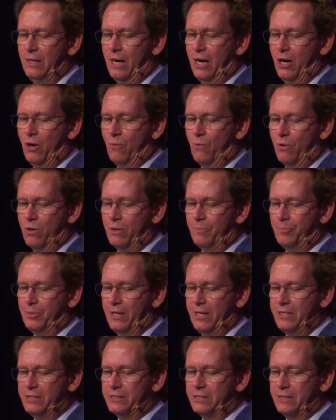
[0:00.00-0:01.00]
our
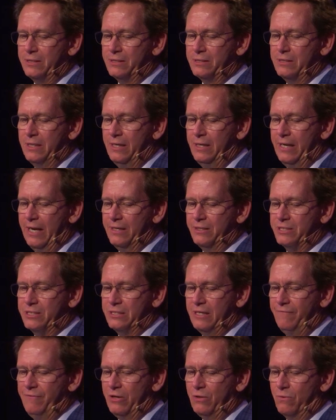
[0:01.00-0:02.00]
workplaces, and
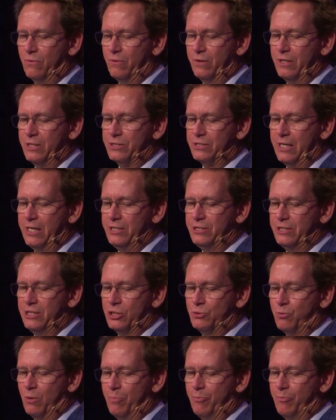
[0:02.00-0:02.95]
civic organizations